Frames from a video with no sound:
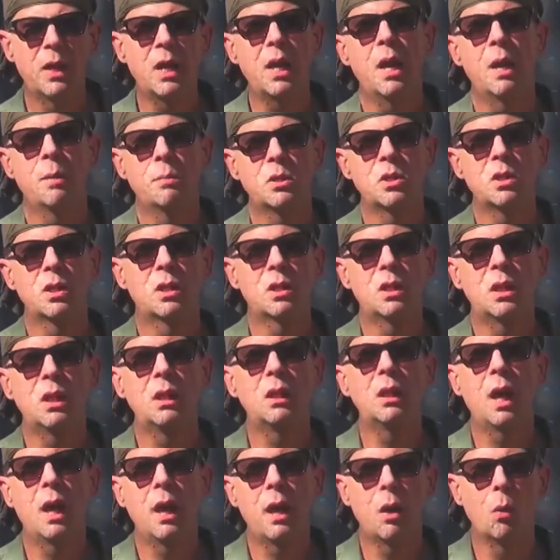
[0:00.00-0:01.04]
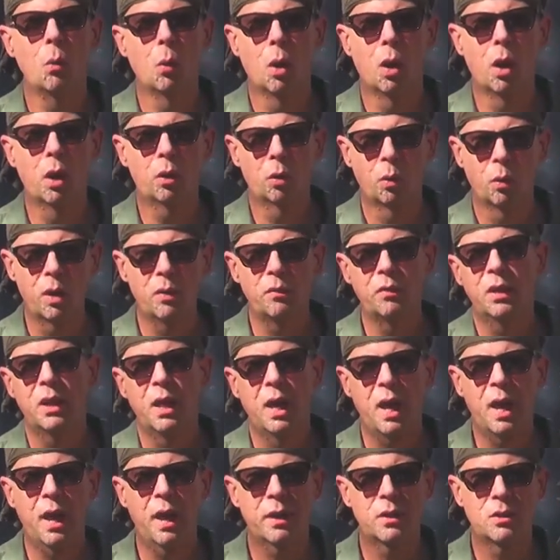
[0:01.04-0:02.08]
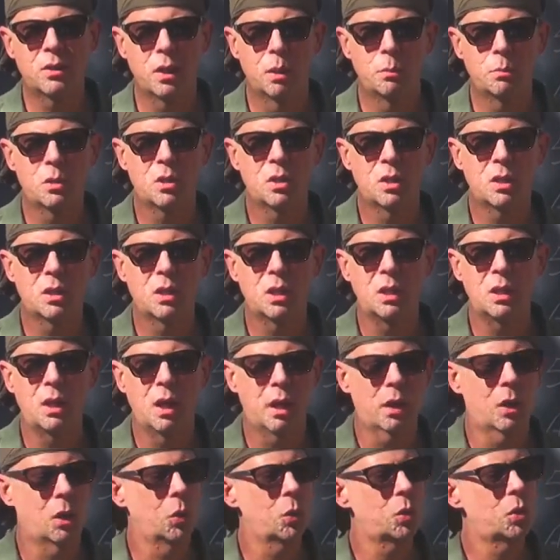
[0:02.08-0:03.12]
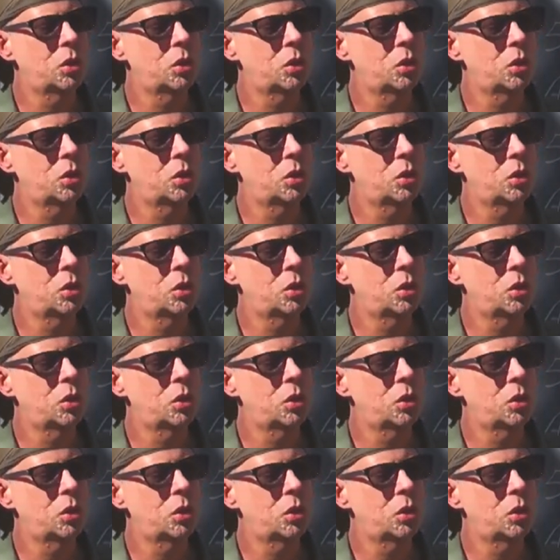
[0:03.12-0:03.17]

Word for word: the M16A1 or even the XM16 Echo